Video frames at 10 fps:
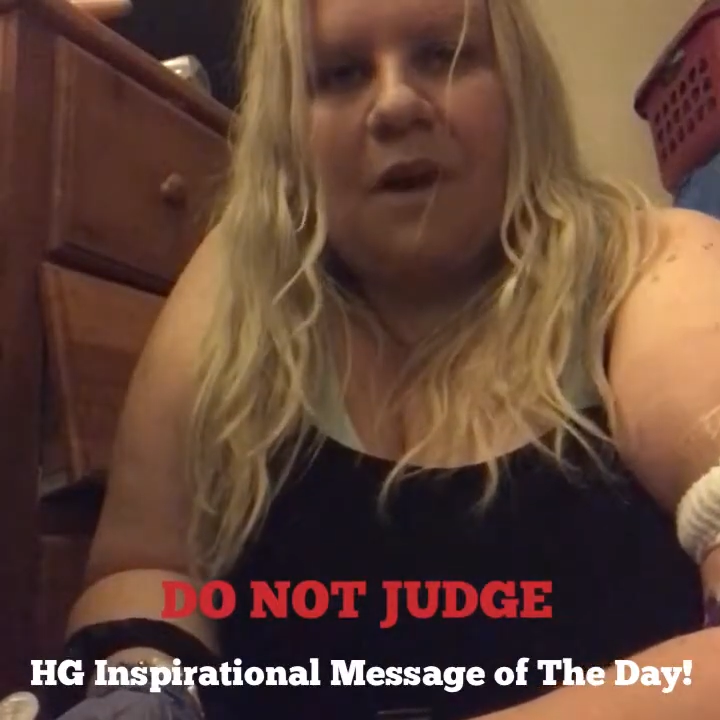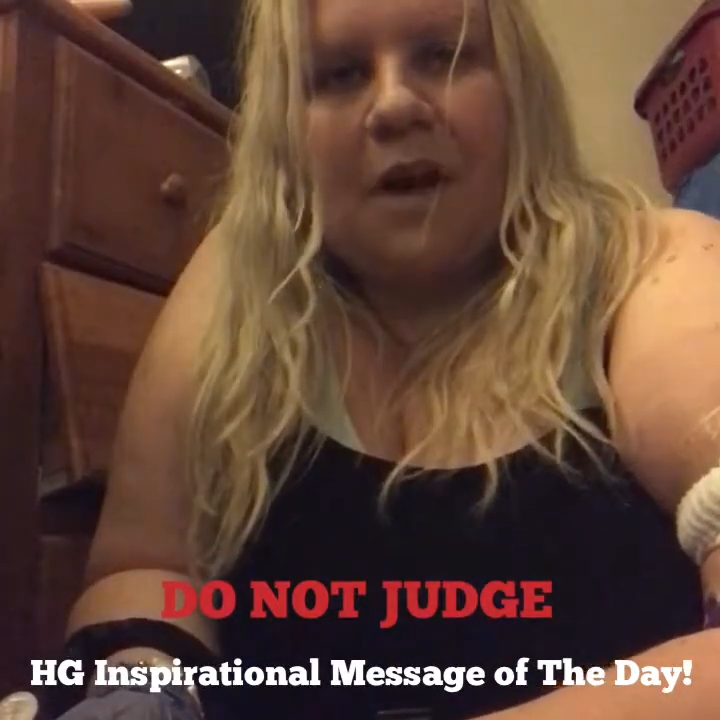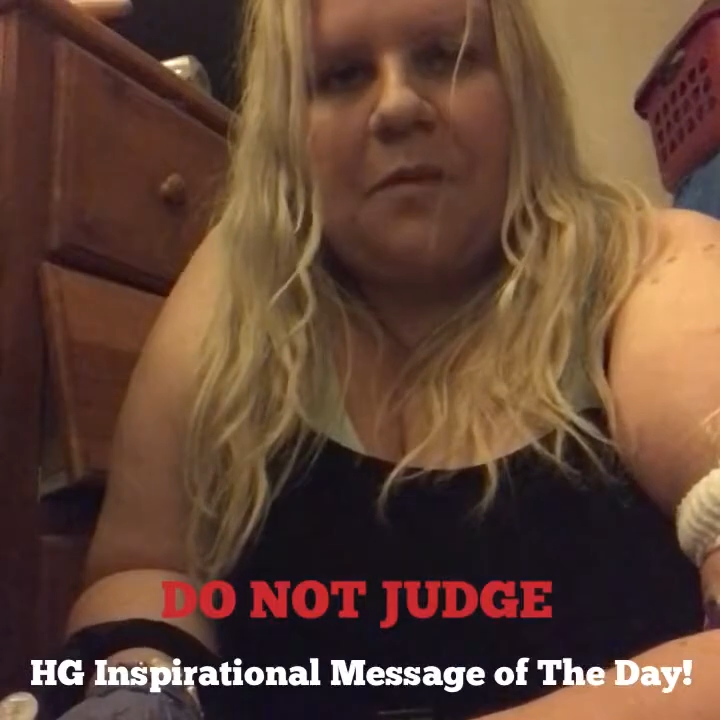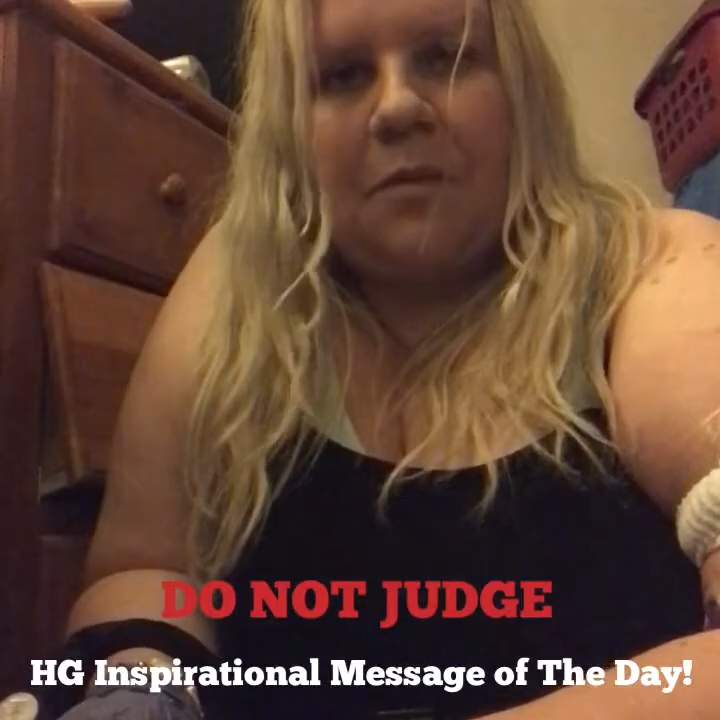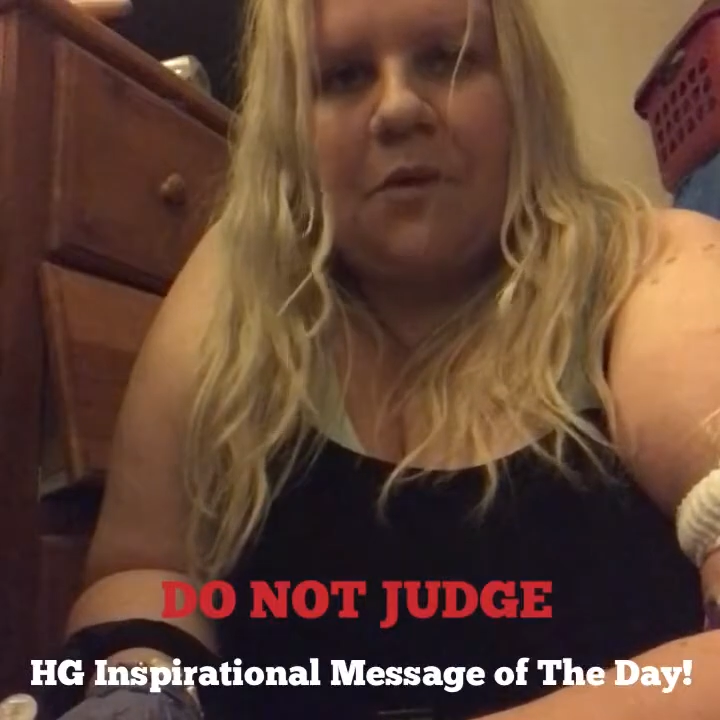
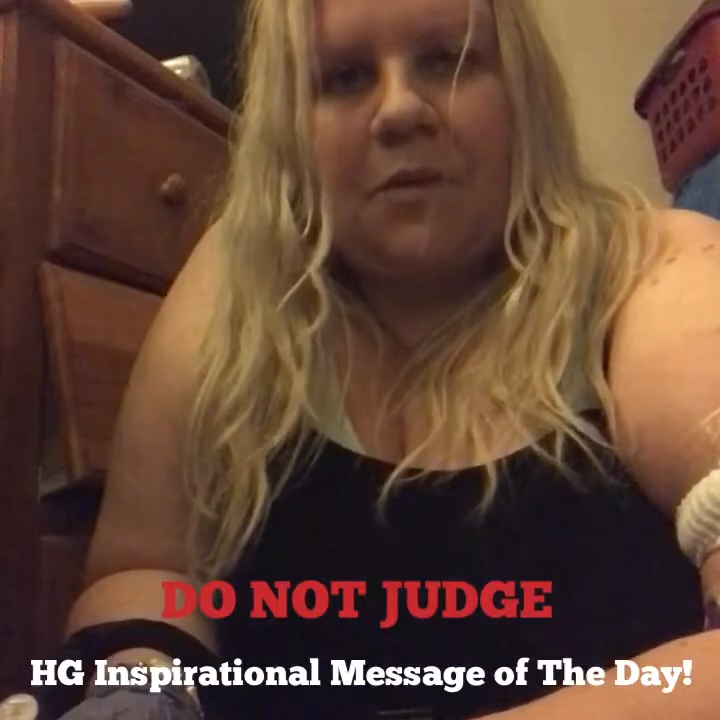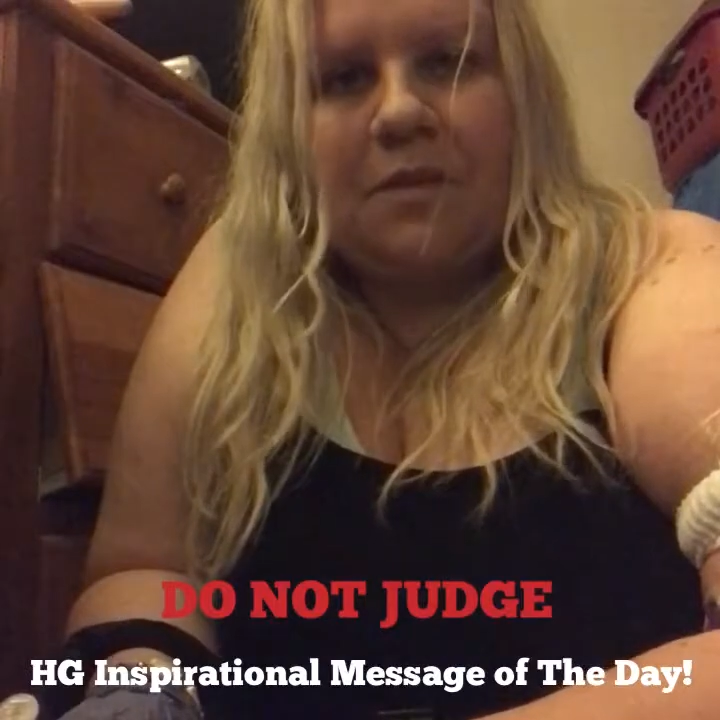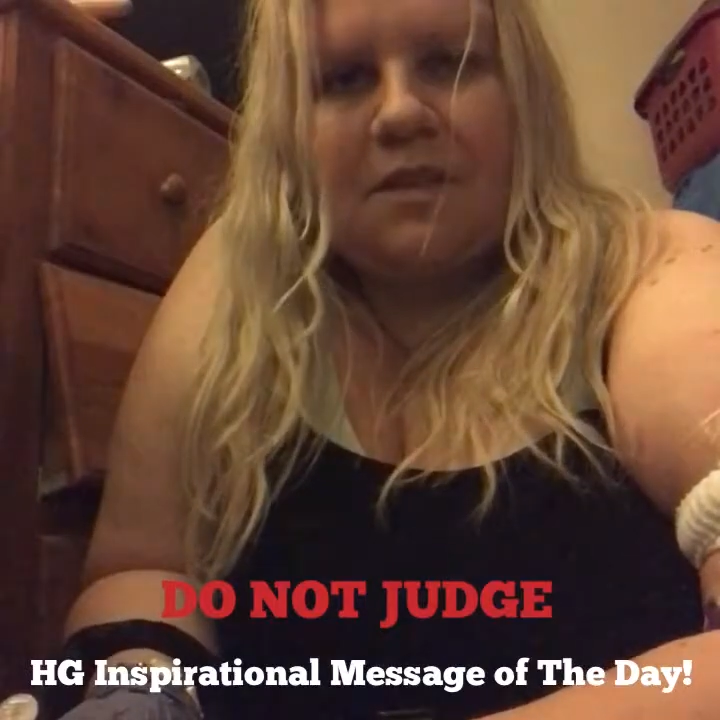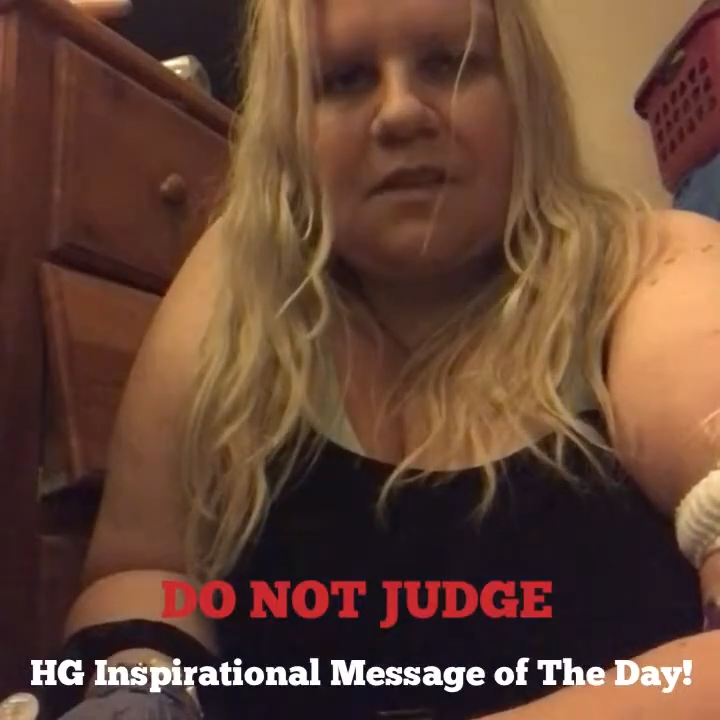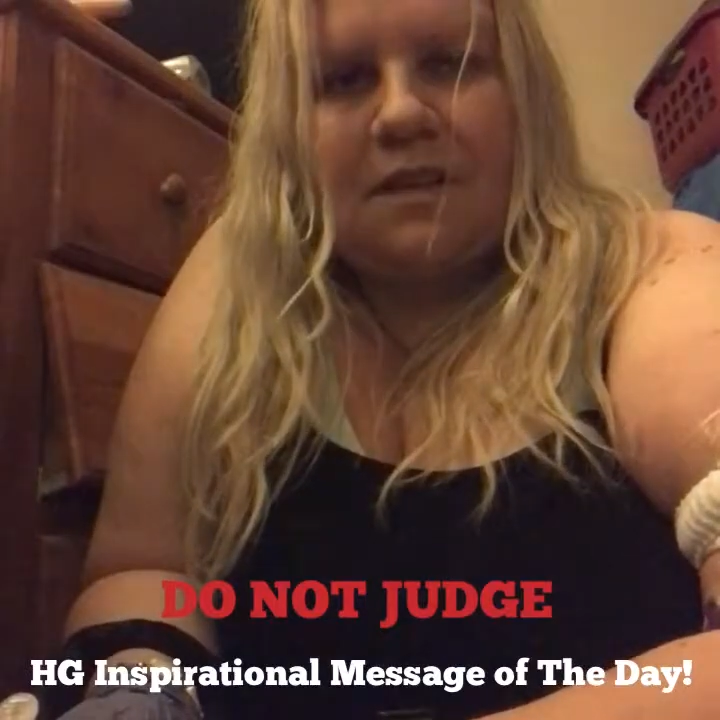
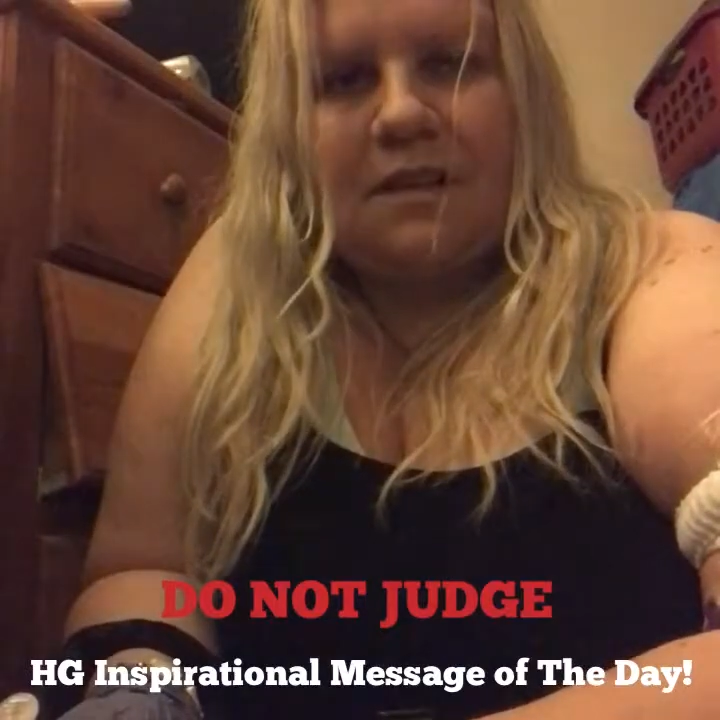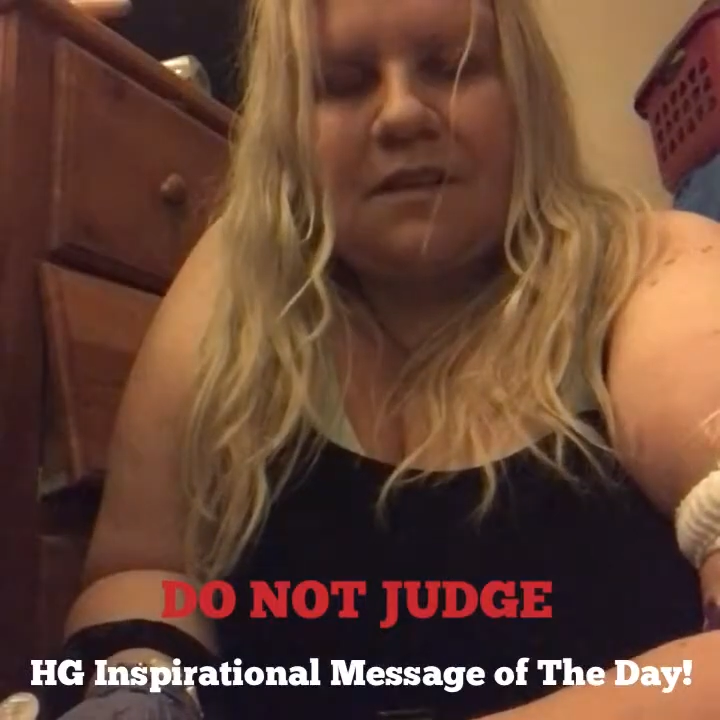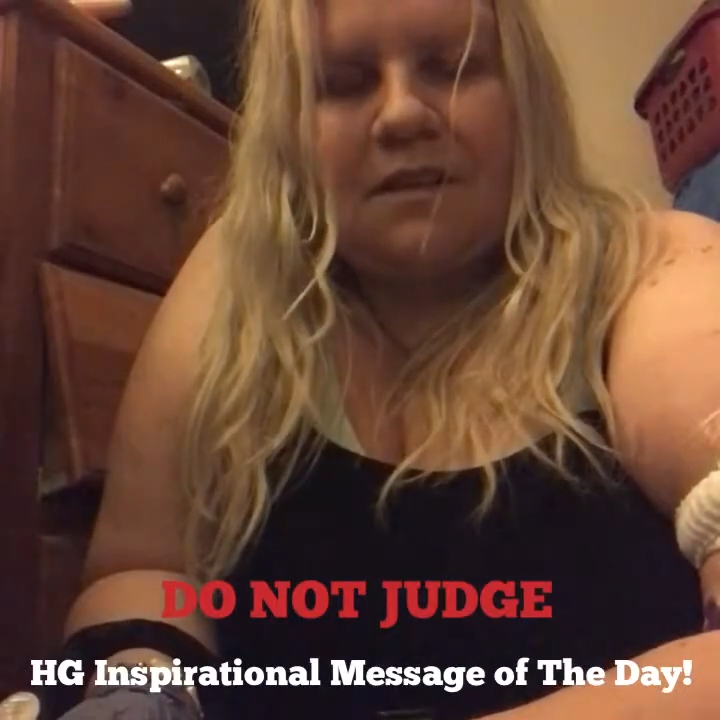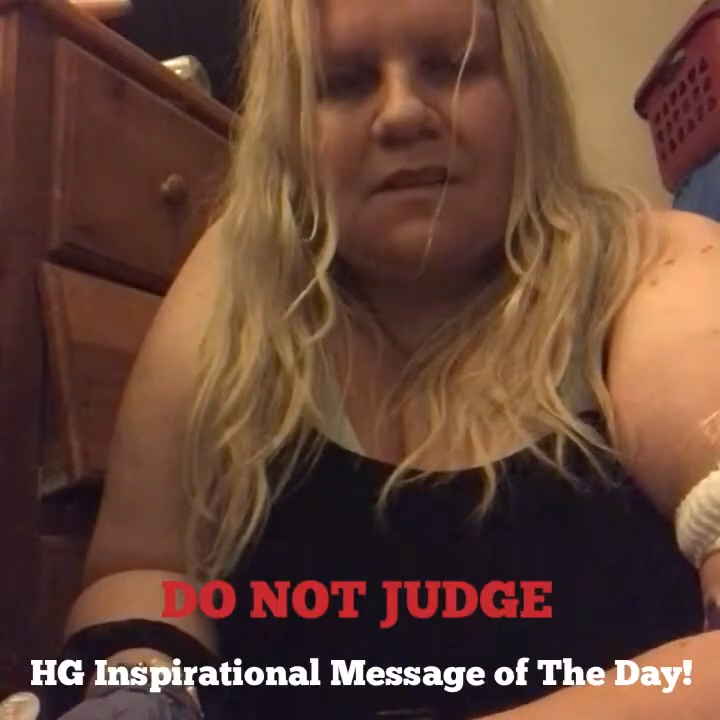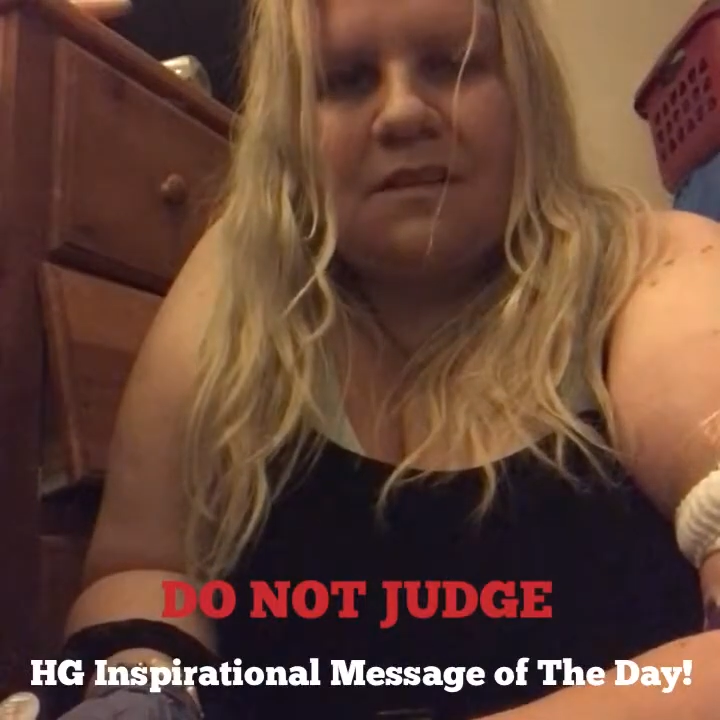
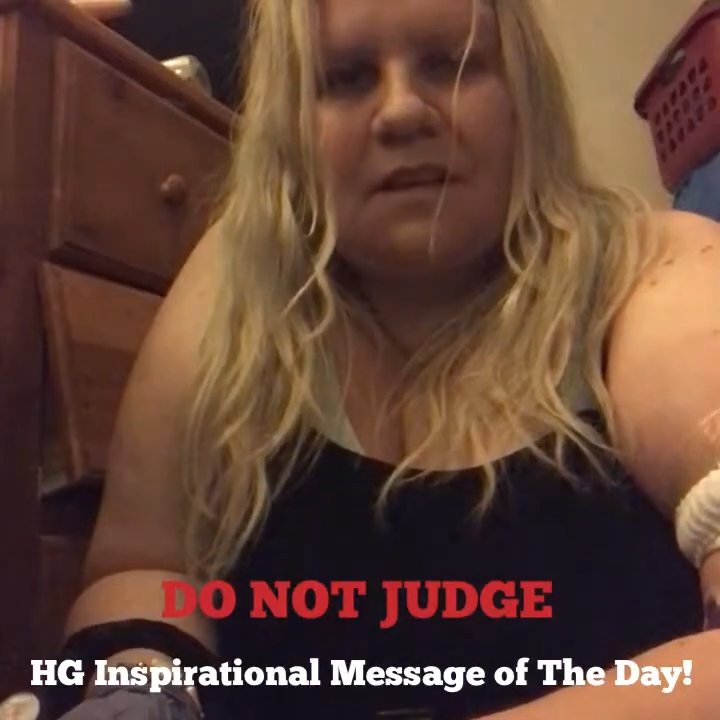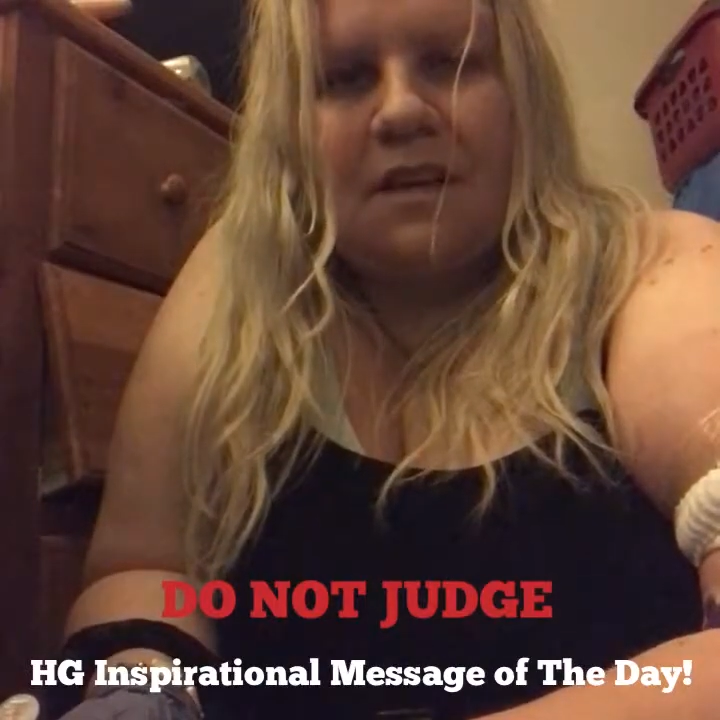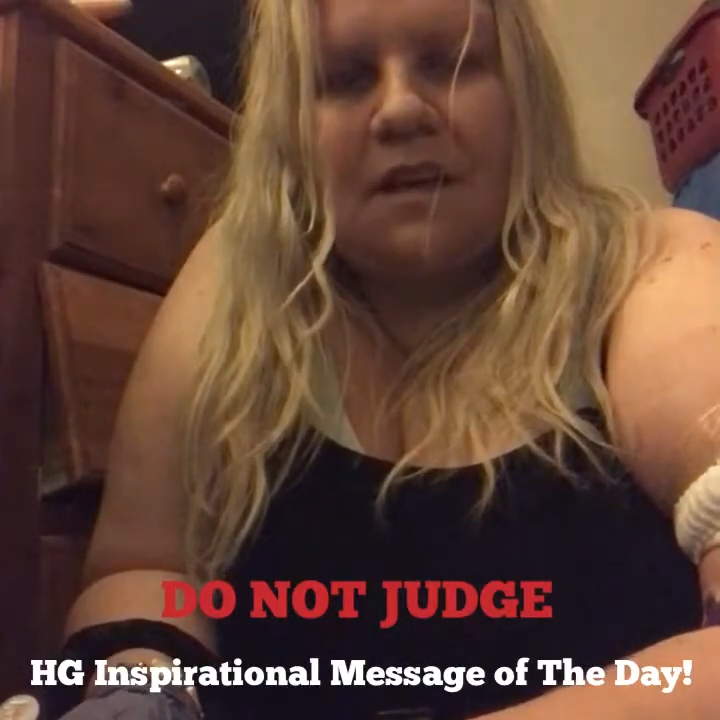hyperemesis.